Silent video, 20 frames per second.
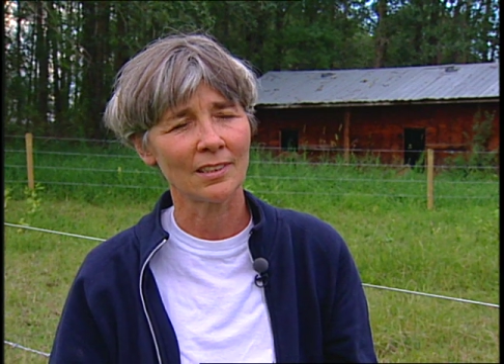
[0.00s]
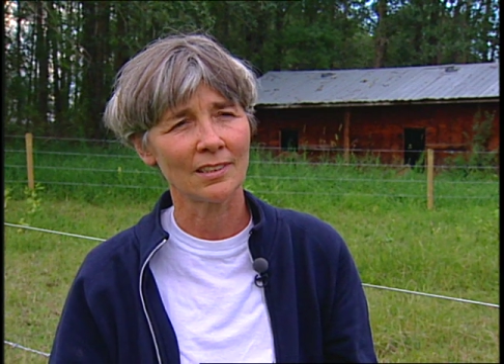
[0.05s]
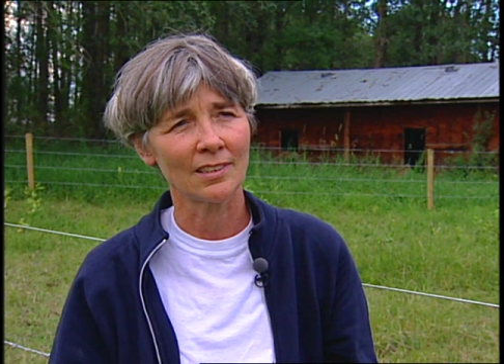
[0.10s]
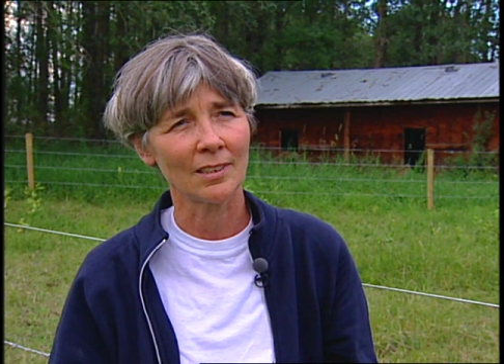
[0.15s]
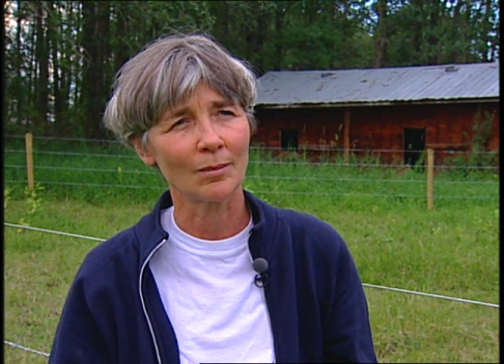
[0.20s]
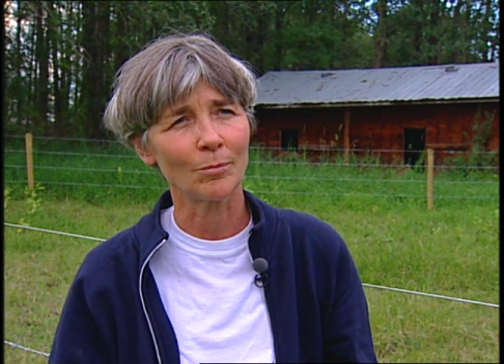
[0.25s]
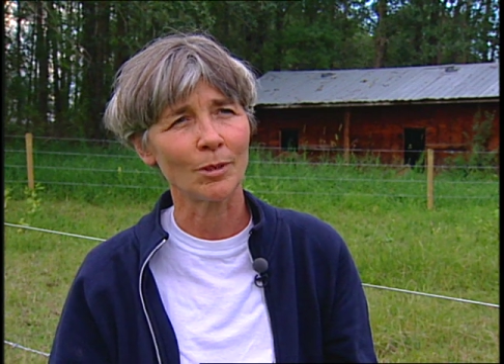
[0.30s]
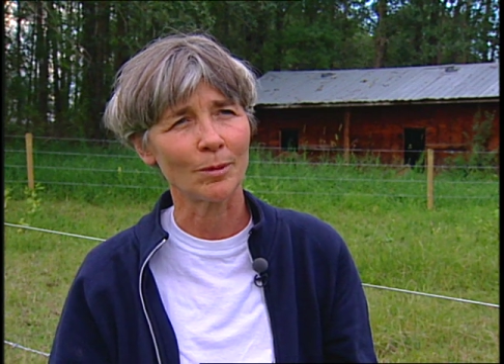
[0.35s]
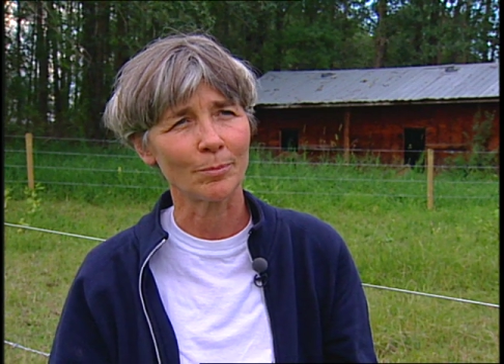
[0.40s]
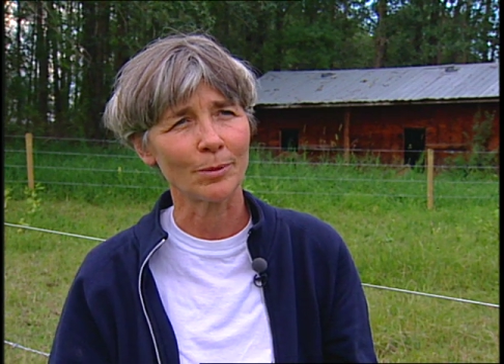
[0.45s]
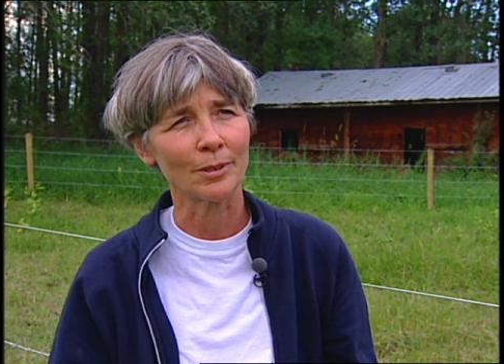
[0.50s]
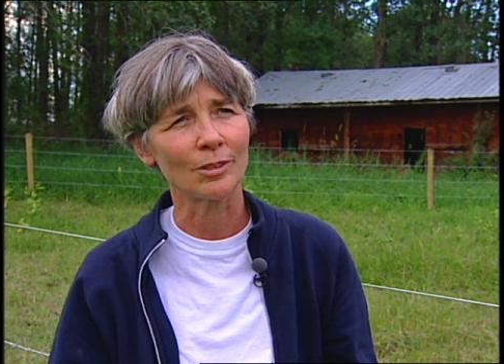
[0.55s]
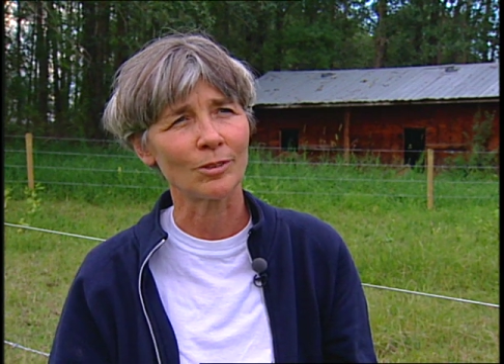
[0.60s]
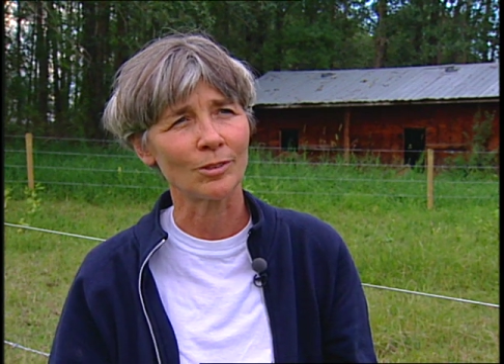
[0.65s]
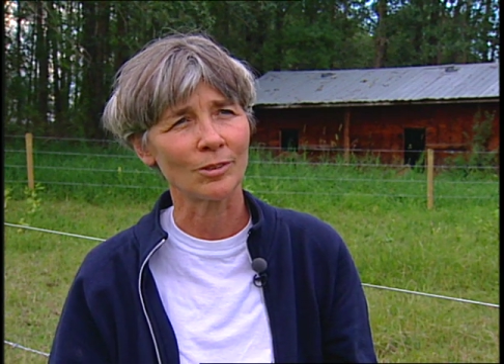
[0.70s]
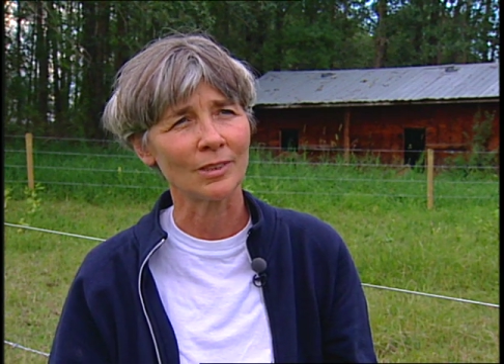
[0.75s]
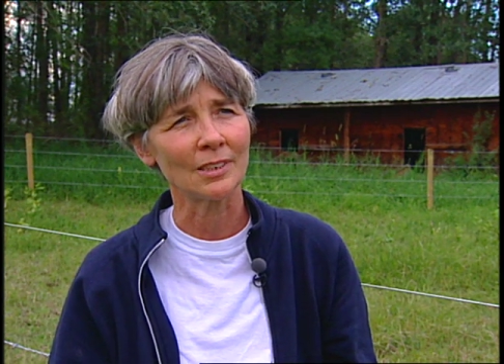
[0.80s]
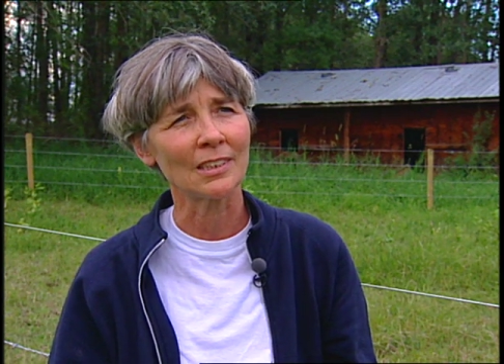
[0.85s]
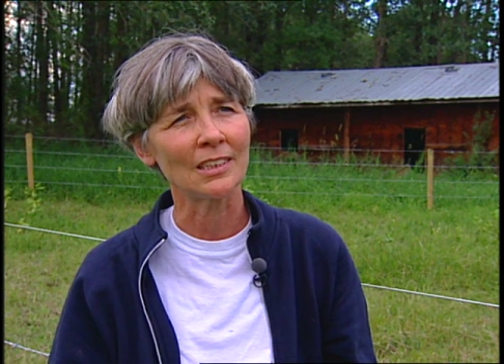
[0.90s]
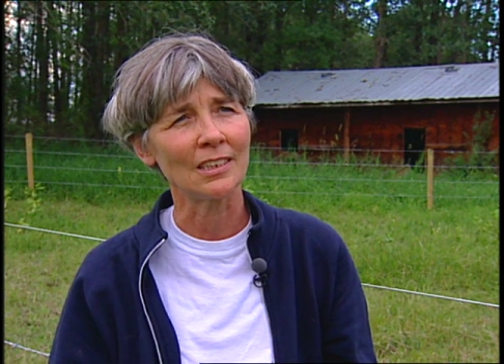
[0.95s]
some
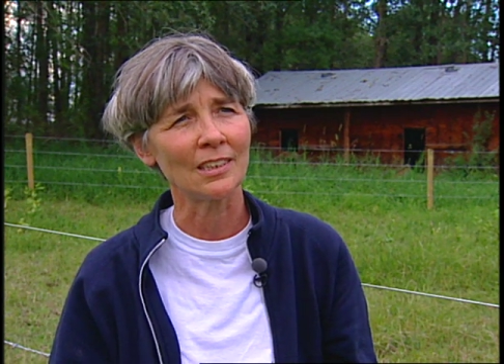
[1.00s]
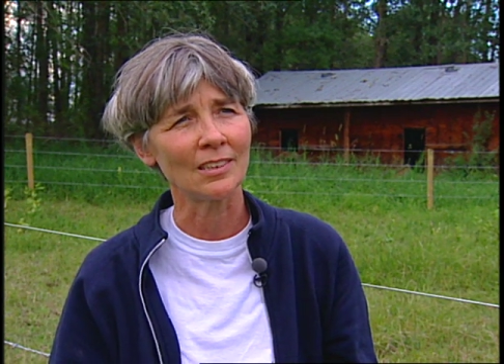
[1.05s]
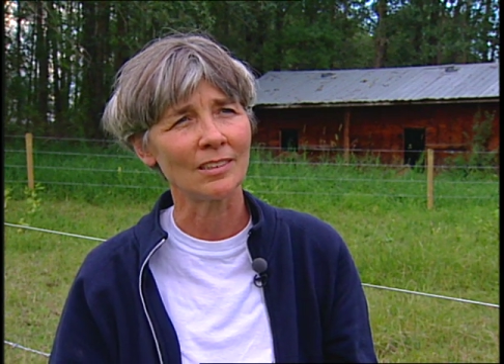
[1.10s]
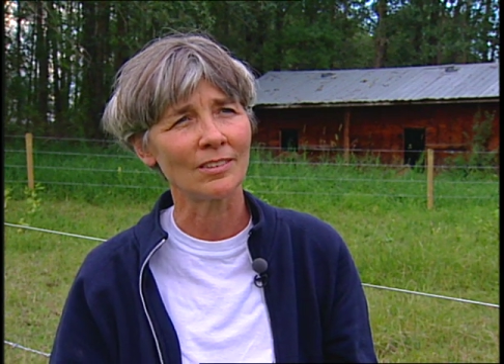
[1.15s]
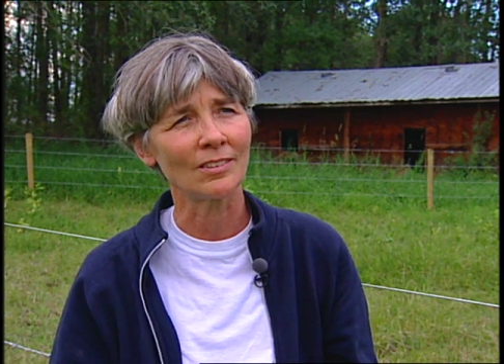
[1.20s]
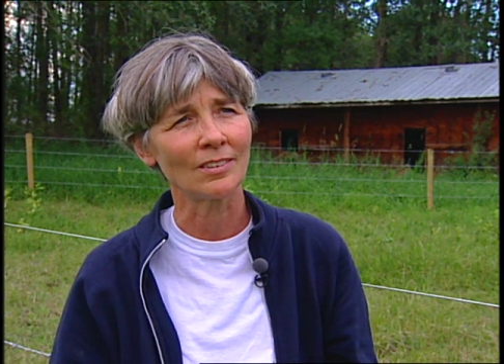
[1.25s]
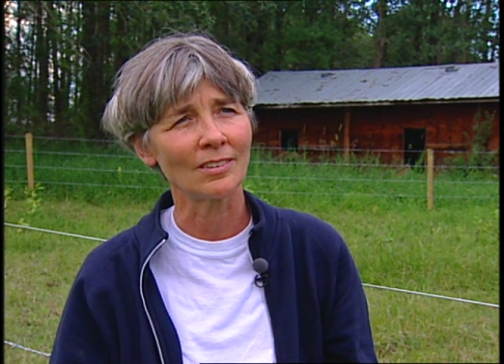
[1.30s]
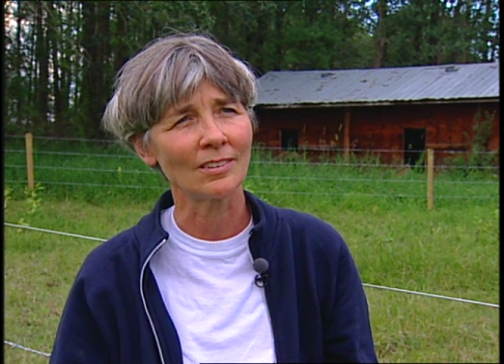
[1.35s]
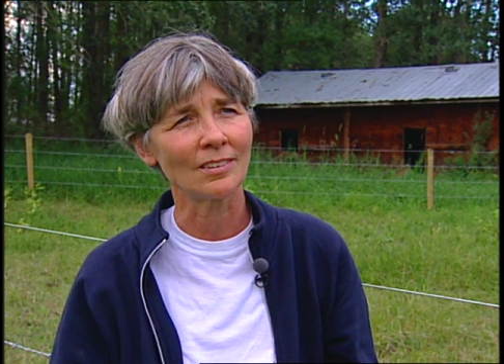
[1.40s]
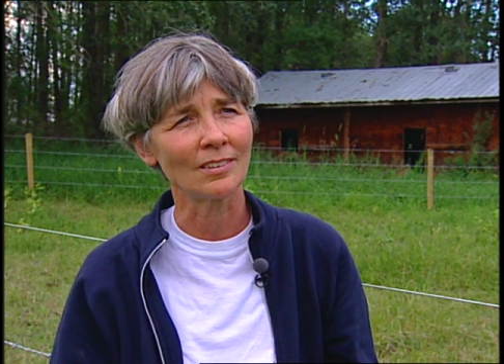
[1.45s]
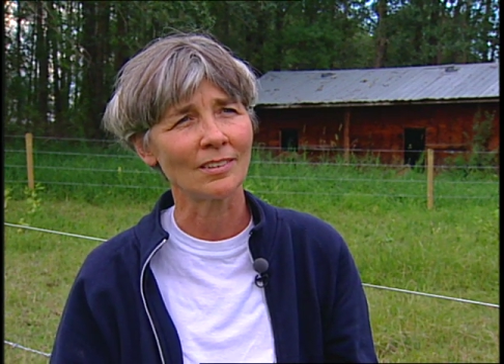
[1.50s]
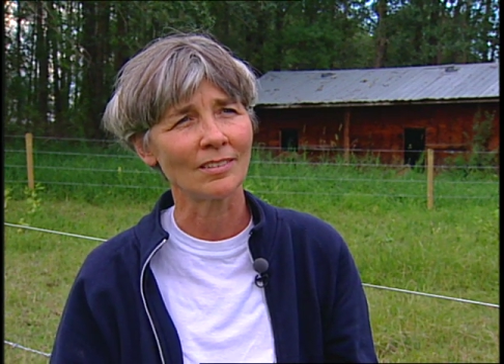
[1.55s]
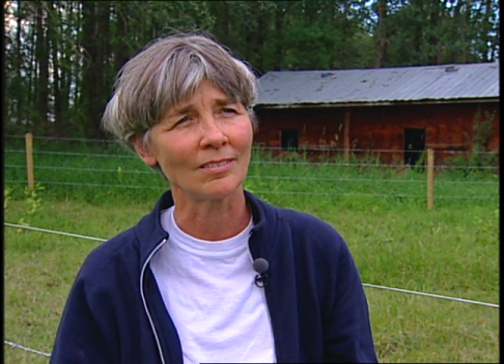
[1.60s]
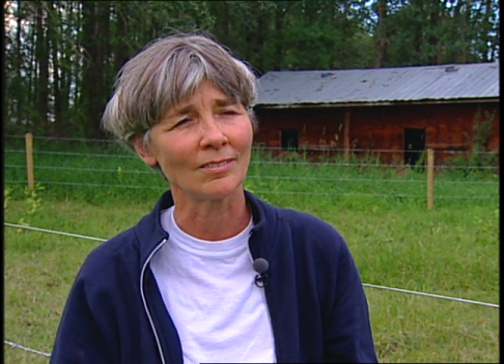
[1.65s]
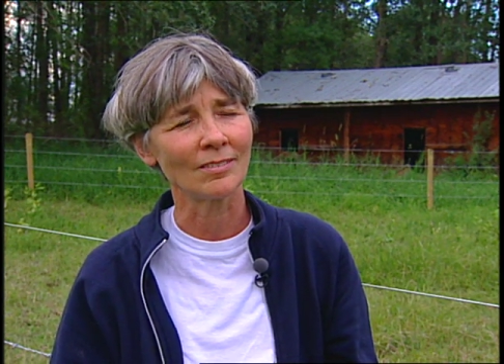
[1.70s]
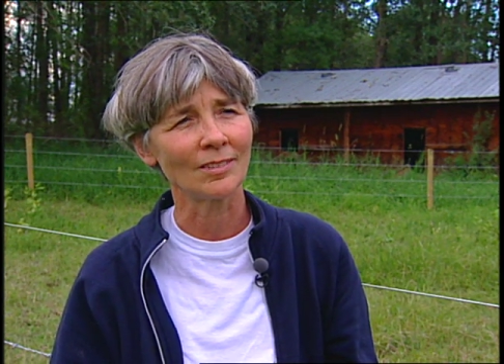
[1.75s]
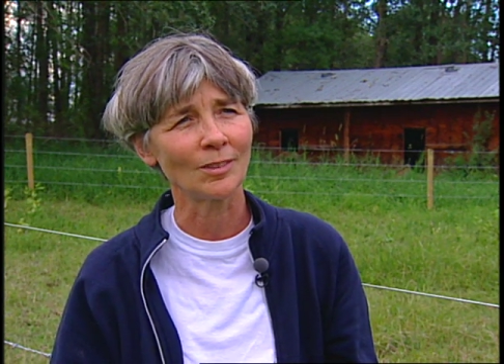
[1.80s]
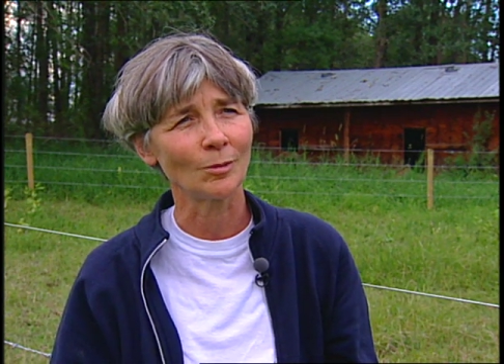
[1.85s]
opportunity to,